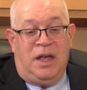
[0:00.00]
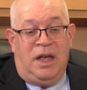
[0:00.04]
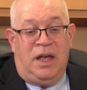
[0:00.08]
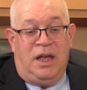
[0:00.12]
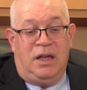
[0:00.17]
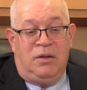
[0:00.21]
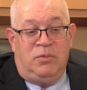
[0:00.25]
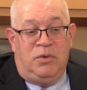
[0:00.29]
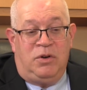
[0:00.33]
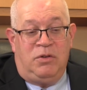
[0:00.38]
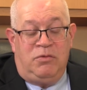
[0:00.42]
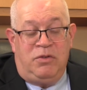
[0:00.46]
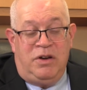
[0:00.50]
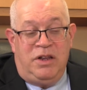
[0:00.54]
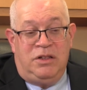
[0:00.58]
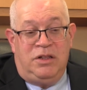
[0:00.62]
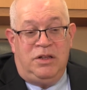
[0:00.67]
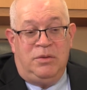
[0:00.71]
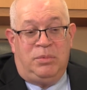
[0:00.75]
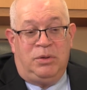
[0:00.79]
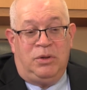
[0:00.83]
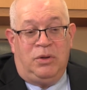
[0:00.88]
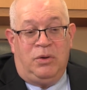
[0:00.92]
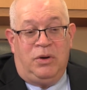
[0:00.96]
and we
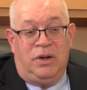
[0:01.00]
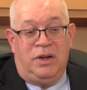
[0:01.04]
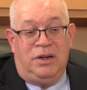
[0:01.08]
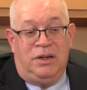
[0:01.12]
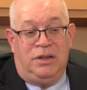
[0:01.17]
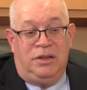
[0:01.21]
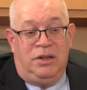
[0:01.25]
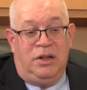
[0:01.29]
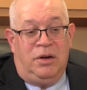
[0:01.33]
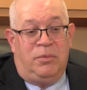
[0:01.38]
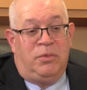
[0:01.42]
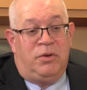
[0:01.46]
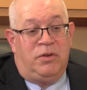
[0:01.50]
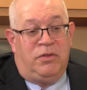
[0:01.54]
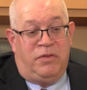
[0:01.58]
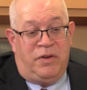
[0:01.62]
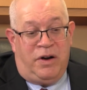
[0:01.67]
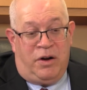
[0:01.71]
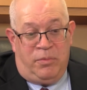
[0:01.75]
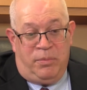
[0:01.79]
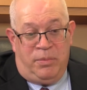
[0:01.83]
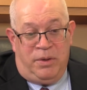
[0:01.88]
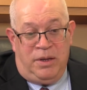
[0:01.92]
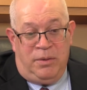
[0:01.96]
redeployed a number
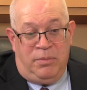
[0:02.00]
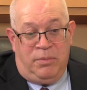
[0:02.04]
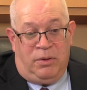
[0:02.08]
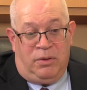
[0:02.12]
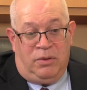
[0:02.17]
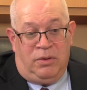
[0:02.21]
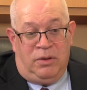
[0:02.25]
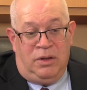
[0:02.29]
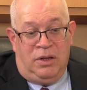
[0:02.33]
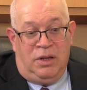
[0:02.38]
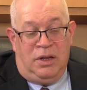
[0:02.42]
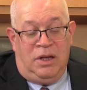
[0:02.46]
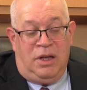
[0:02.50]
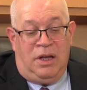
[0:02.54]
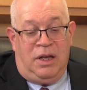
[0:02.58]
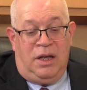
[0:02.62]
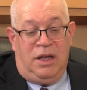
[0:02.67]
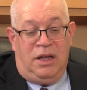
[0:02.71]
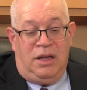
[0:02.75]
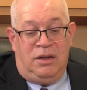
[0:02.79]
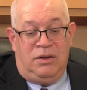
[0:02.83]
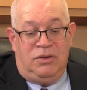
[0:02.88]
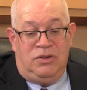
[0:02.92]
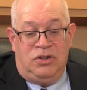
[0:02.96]
of our people.
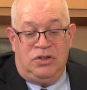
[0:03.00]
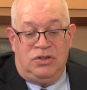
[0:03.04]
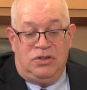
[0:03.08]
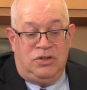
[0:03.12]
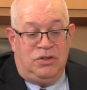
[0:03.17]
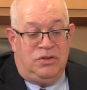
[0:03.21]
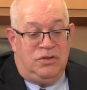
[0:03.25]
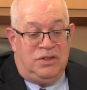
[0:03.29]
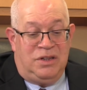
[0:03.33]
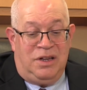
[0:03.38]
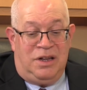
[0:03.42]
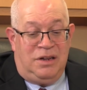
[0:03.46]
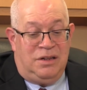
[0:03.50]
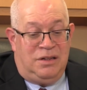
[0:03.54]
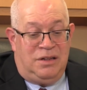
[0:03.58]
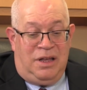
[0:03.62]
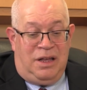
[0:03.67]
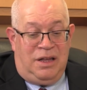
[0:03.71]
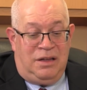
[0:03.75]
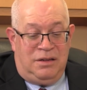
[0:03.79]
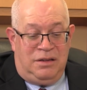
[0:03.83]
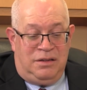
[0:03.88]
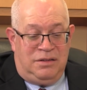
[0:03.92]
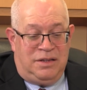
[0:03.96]
And just use an
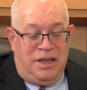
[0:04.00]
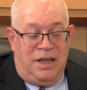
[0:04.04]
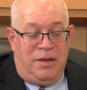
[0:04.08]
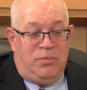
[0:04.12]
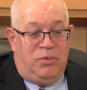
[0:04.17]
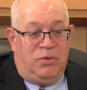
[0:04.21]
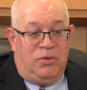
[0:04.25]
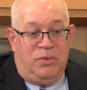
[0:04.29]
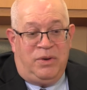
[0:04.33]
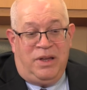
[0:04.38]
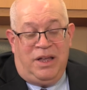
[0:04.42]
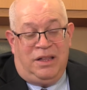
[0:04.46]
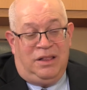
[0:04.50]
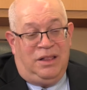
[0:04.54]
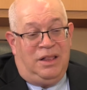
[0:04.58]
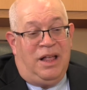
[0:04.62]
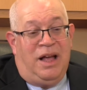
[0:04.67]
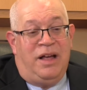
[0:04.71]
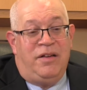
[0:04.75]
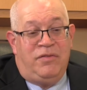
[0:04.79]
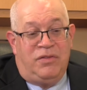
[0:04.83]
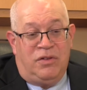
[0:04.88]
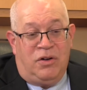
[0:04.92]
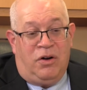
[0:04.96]
example, we had
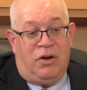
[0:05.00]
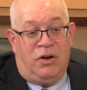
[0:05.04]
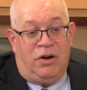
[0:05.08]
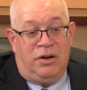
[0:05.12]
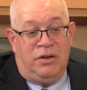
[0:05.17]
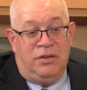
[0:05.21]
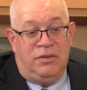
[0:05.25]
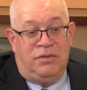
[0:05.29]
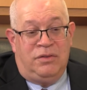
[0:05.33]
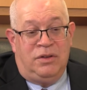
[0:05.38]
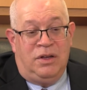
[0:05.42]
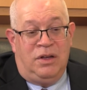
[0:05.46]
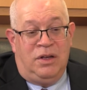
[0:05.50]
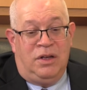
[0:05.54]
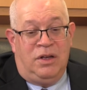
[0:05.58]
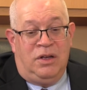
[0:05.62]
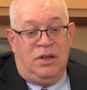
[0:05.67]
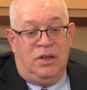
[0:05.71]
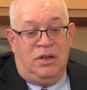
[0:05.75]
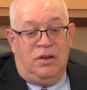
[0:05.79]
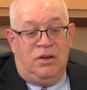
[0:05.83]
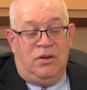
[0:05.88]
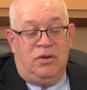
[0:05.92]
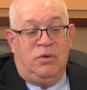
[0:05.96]
lifeguards
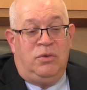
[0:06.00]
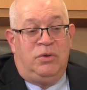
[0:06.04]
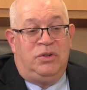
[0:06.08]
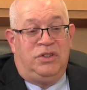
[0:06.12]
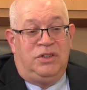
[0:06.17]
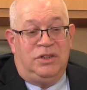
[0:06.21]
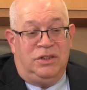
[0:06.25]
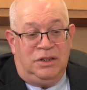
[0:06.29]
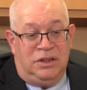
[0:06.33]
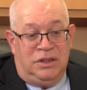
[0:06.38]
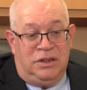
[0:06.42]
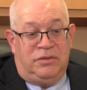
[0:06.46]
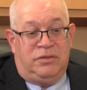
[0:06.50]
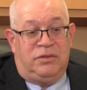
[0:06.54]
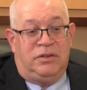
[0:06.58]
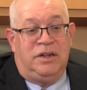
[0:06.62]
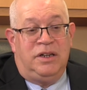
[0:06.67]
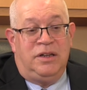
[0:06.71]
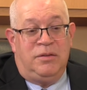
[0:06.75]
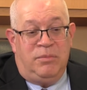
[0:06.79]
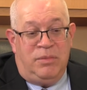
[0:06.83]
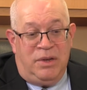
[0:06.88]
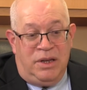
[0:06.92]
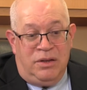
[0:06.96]
who were
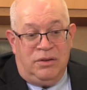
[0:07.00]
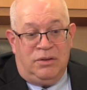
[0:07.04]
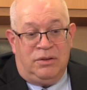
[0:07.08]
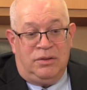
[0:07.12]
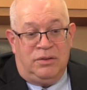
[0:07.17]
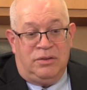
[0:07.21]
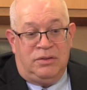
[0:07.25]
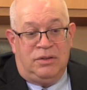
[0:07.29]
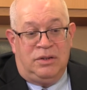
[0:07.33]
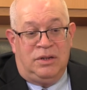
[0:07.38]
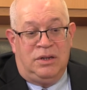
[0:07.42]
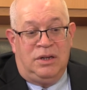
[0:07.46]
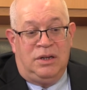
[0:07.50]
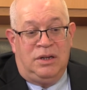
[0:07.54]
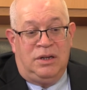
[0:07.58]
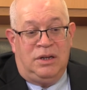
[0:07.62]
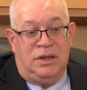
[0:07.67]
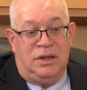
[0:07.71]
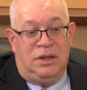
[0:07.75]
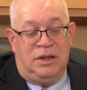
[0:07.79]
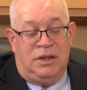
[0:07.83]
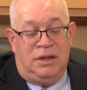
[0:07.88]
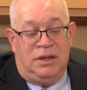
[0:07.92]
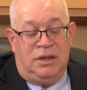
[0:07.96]
delivering meals
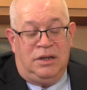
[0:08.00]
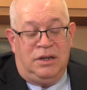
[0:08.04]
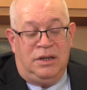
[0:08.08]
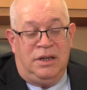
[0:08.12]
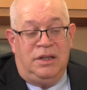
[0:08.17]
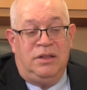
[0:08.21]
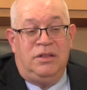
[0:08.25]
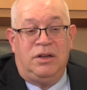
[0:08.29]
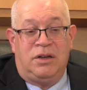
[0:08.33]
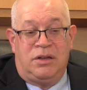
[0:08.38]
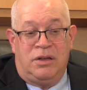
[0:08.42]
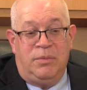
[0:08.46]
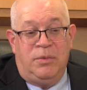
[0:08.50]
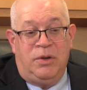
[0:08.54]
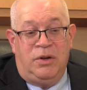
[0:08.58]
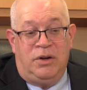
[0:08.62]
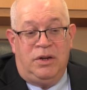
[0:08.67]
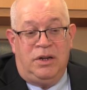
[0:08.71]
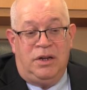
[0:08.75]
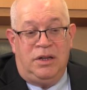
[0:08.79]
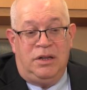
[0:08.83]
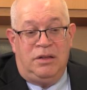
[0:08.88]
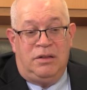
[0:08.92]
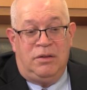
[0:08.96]
in the
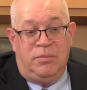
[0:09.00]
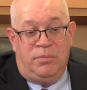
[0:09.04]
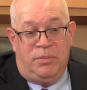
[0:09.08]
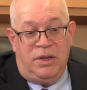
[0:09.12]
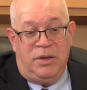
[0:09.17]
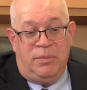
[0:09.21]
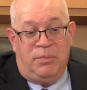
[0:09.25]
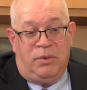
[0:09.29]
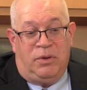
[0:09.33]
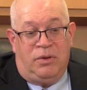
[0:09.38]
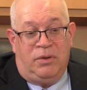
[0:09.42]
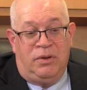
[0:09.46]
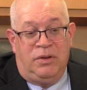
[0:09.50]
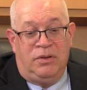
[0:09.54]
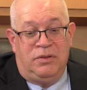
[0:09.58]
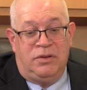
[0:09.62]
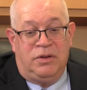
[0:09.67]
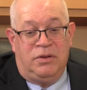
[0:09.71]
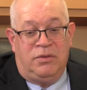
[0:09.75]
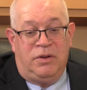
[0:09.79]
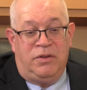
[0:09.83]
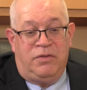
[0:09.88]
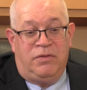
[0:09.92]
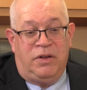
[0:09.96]
community to people.
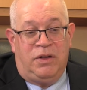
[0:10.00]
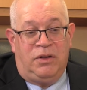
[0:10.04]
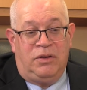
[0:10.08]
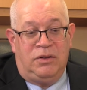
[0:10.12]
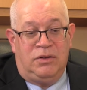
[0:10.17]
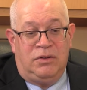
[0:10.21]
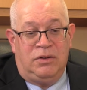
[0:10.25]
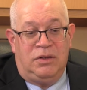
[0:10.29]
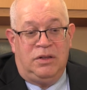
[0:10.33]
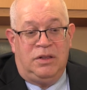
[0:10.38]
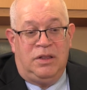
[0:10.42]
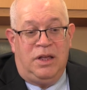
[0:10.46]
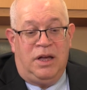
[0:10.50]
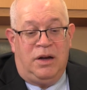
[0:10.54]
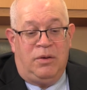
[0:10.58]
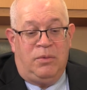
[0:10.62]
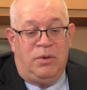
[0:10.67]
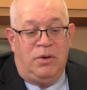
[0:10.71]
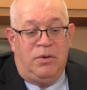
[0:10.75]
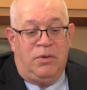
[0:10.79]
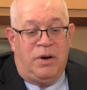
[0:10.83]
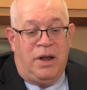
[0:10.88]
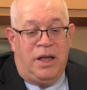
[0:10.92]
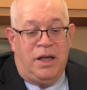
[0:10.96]
So we felt good that
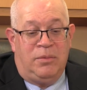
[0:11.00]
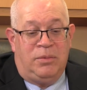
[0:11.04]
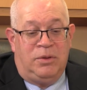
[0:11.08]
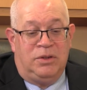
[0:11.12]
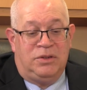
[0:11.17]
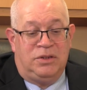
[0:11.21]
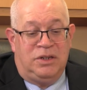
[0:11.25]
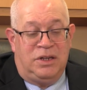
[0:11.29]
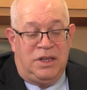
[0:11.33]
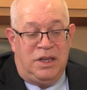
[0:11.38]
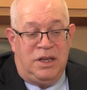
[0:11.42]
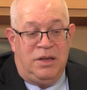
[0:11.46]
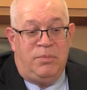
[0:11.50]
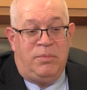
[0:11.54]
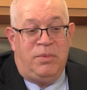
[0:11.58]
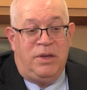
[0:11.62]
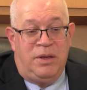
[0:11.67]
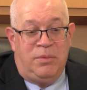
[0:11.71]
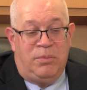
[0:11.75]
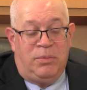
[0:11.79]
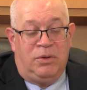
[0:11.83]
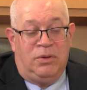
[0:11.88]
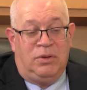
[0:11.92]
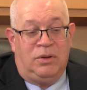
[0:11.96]
we were able to keep
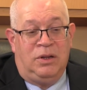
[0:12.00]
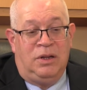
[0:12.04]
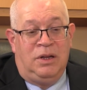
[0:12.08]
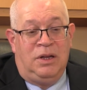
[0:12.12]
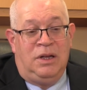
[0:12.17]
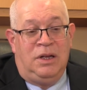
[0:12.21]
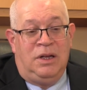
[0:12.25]
people